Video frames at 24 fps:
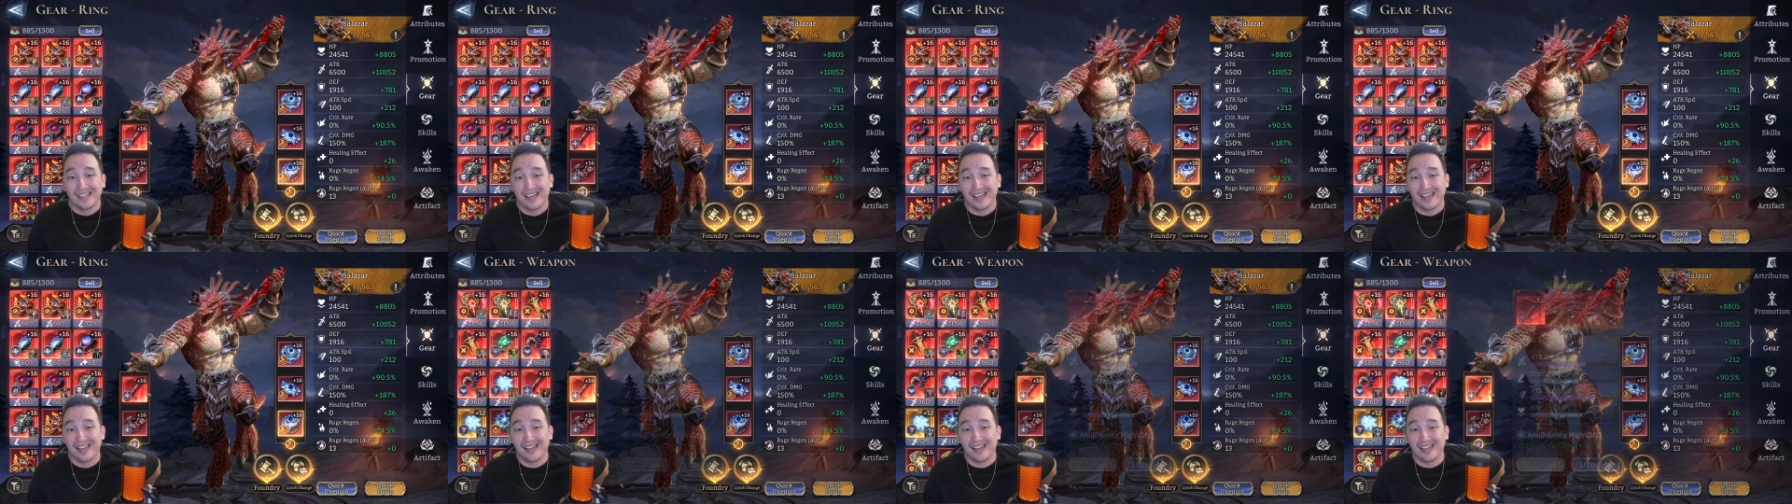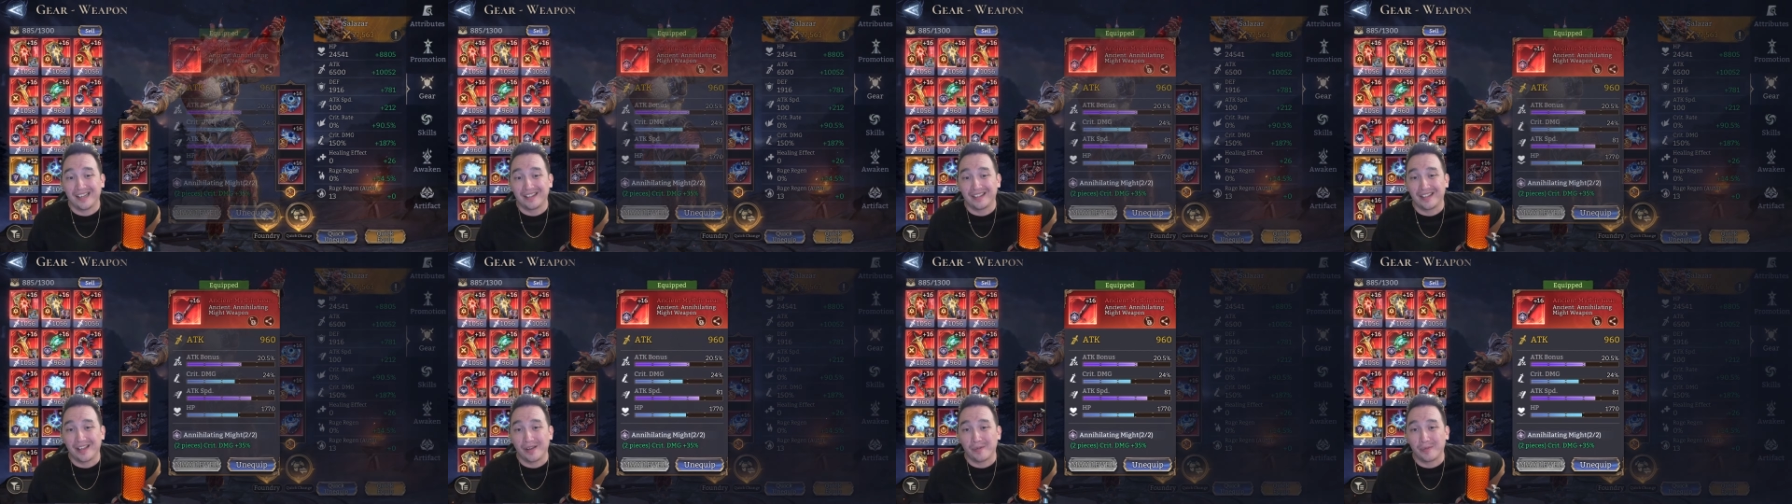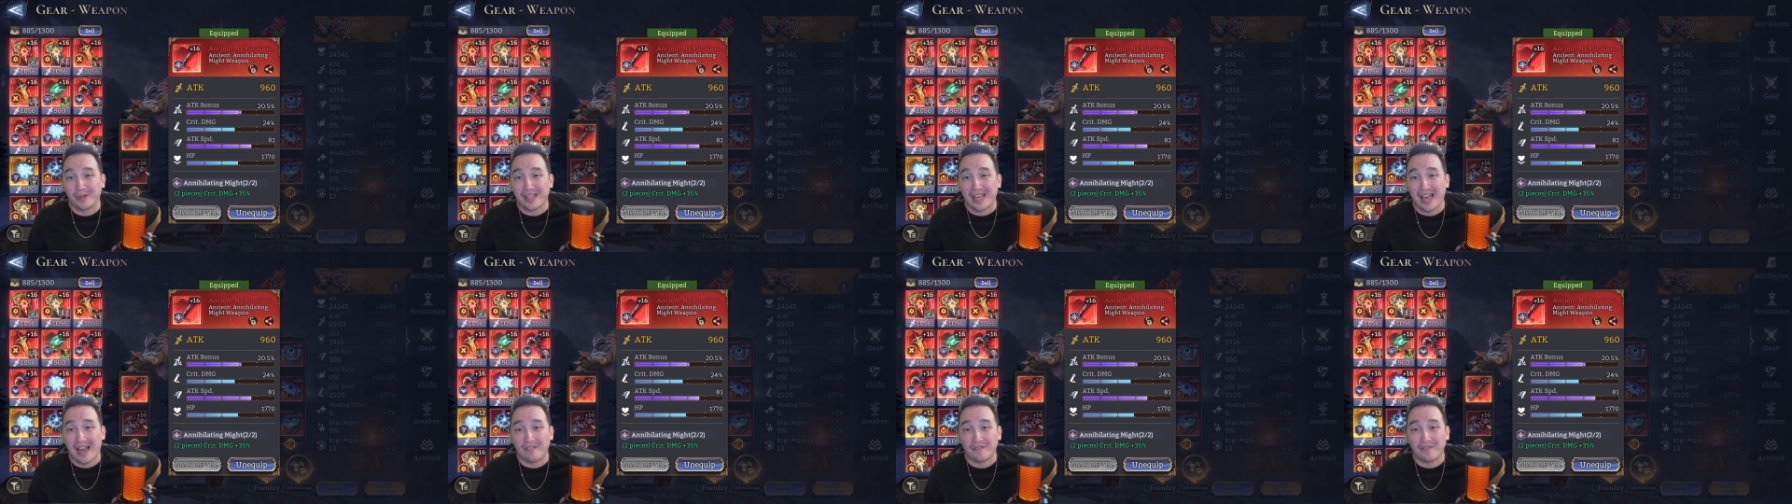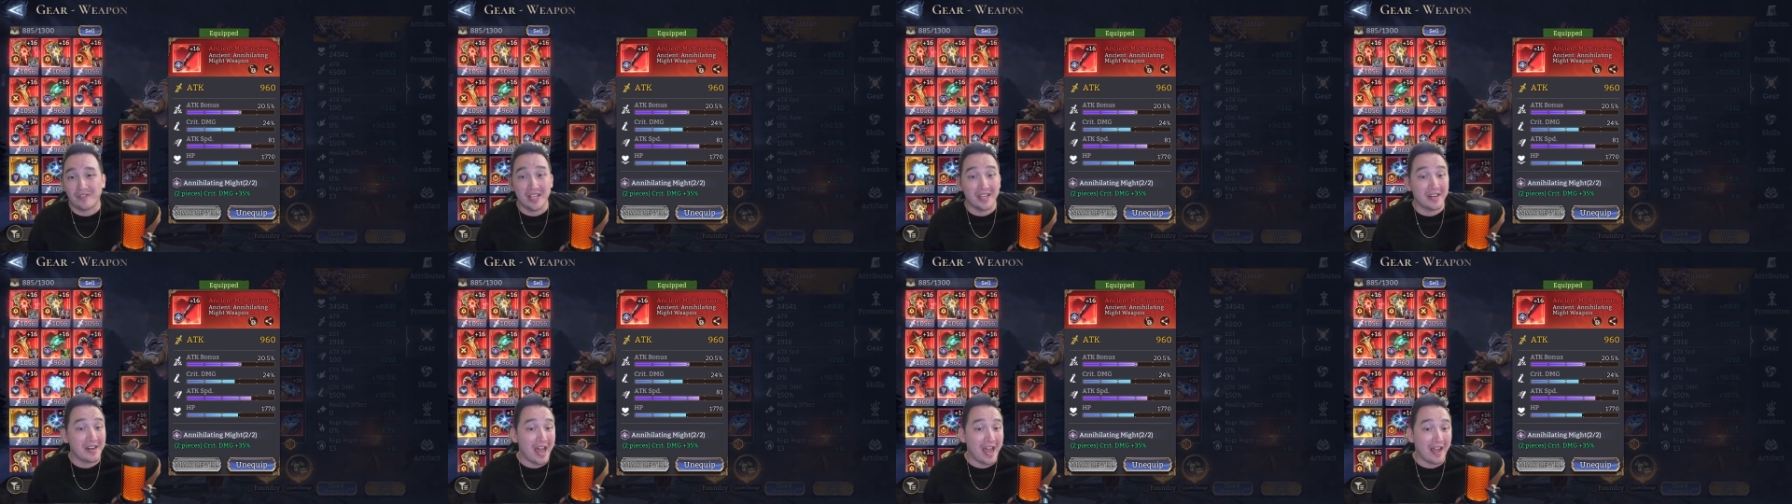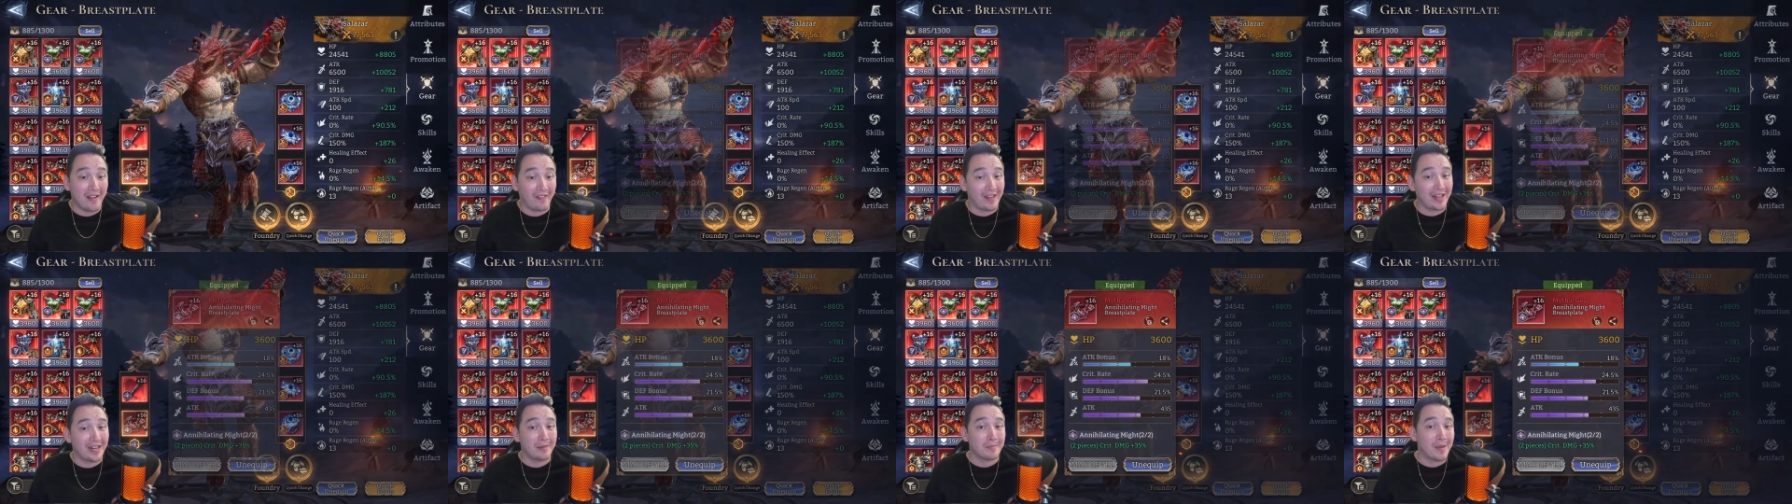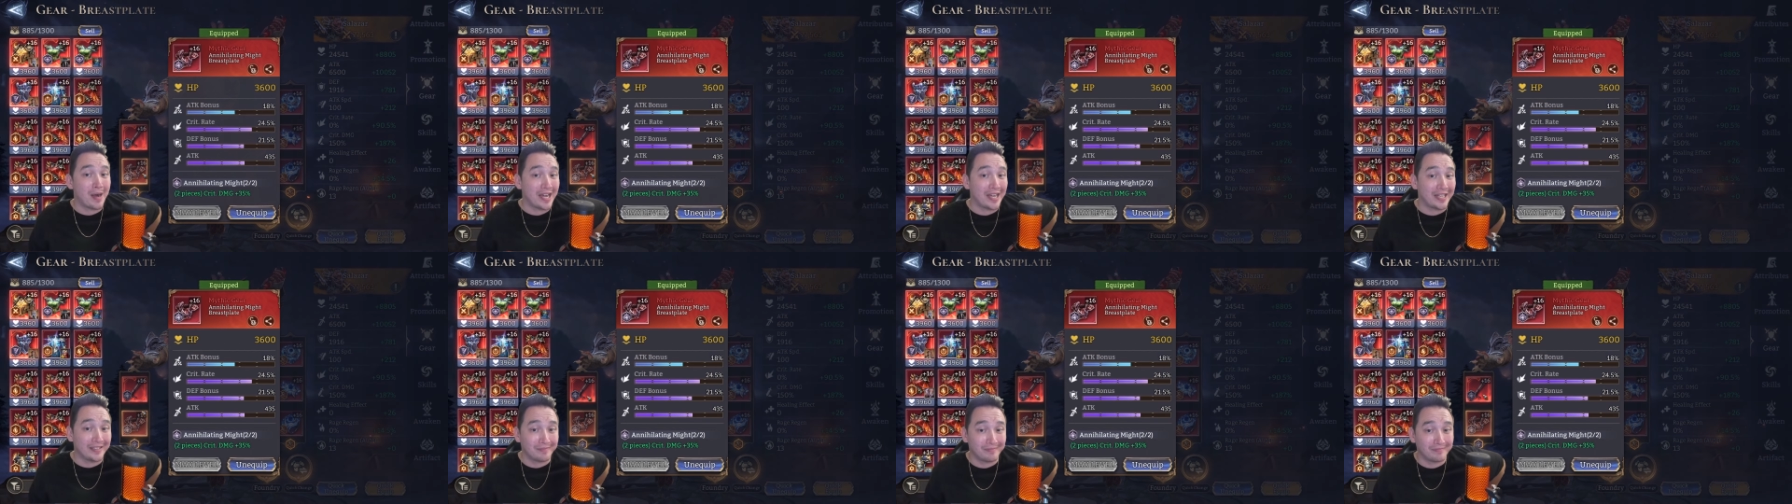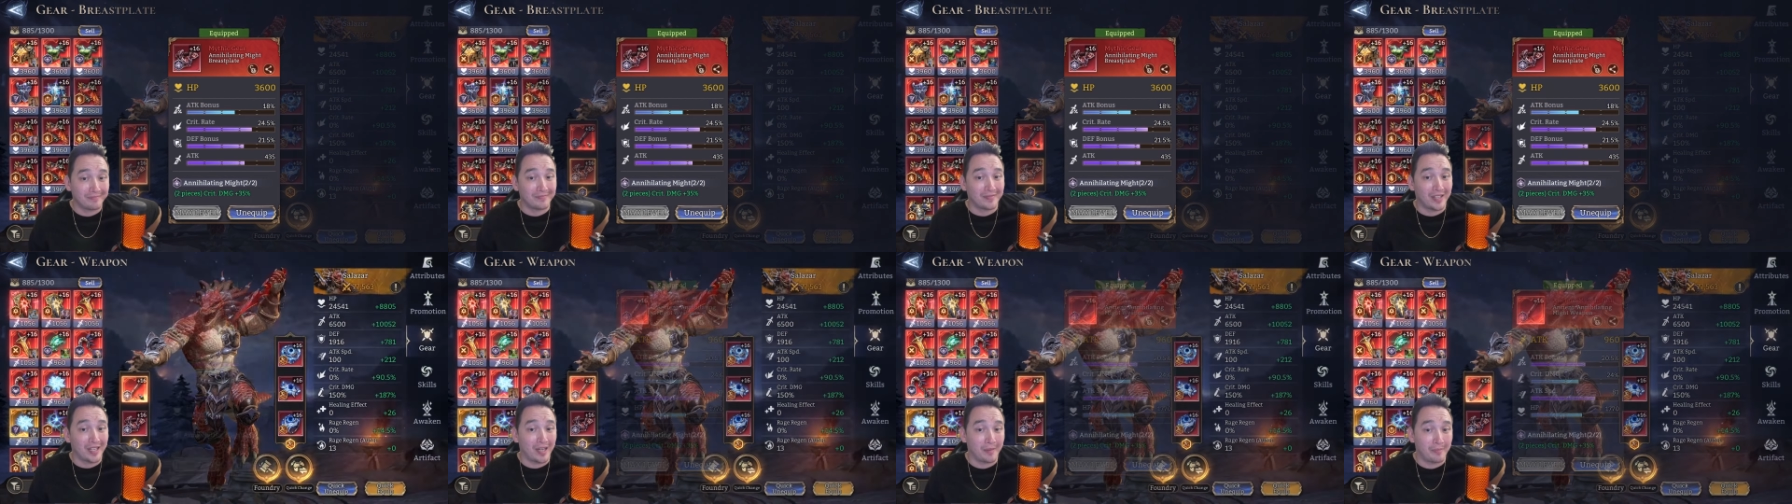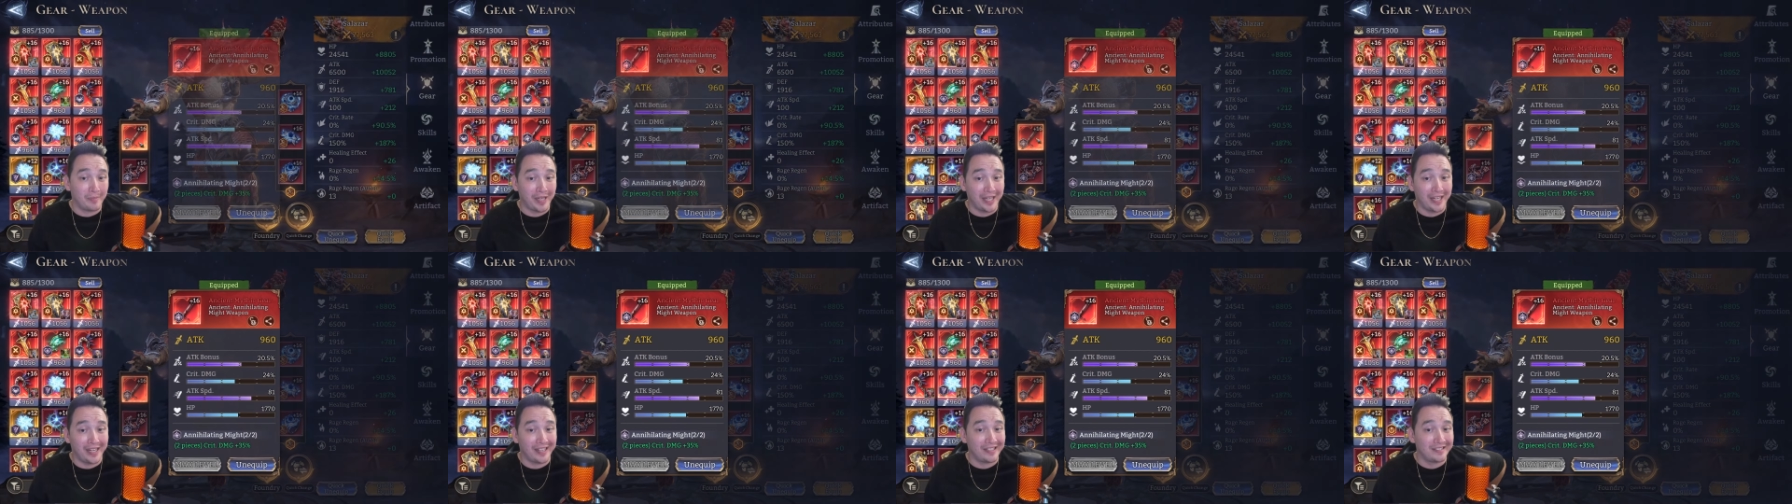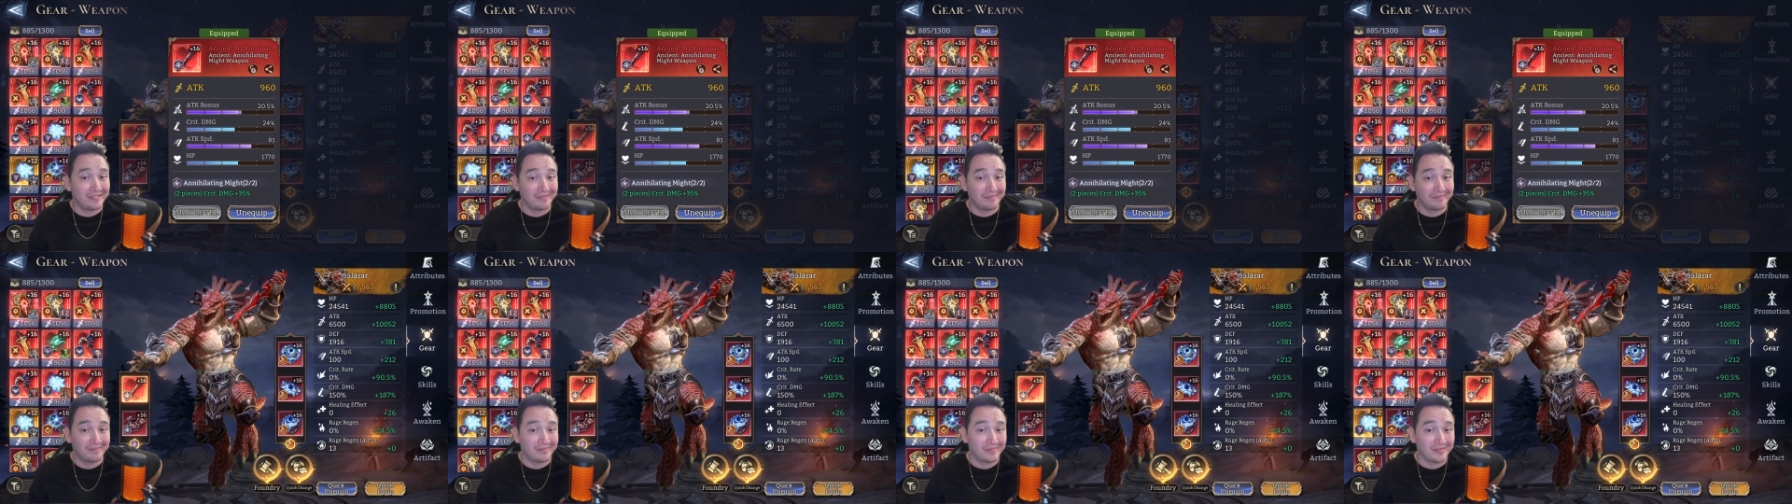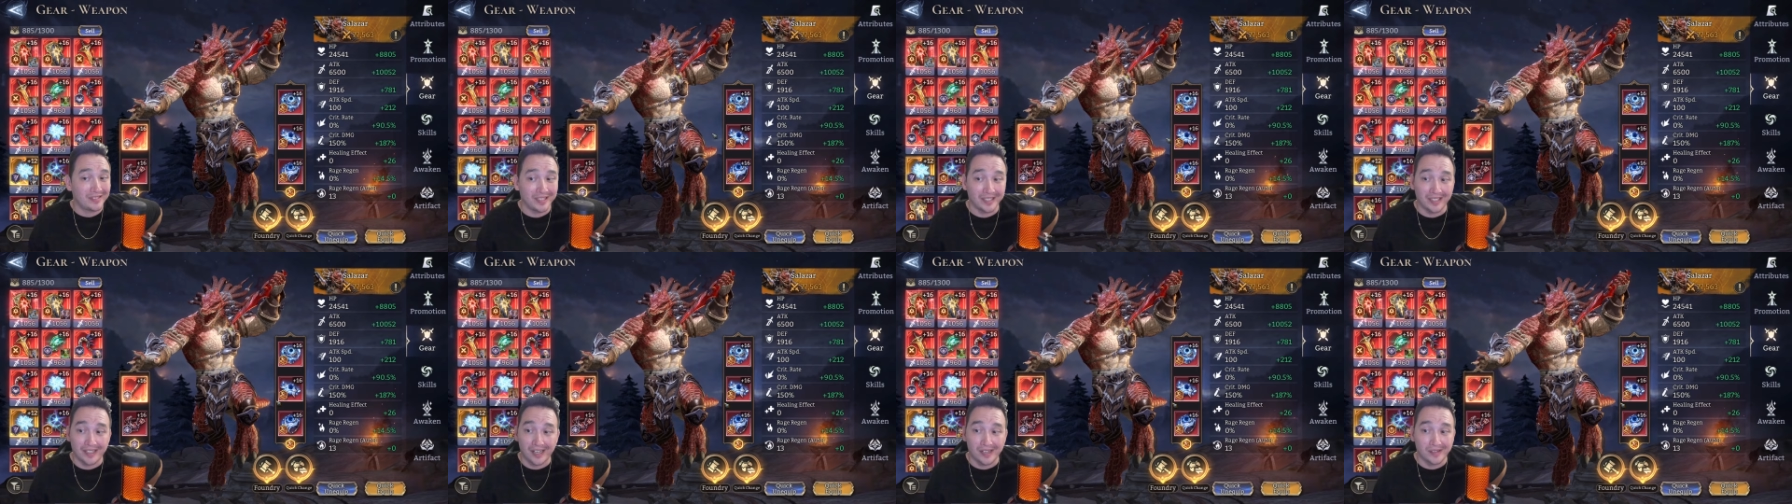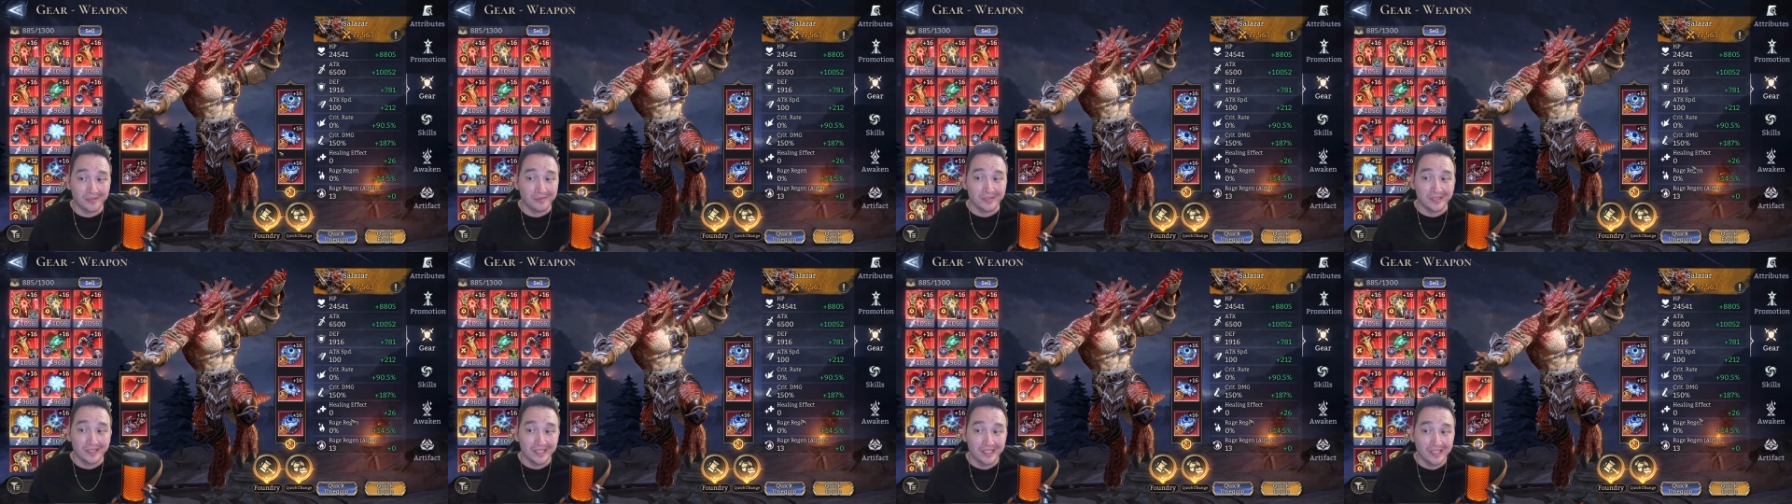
uh and then we have the annihilating might i mean you know